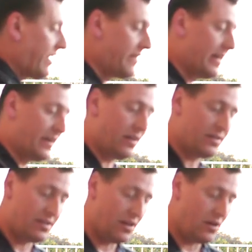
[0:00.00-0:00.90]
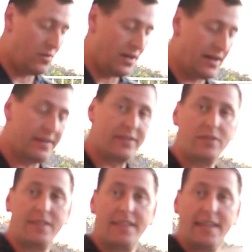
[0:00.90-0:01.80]
And then also uh,
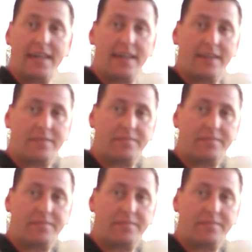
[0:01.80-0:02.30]
using the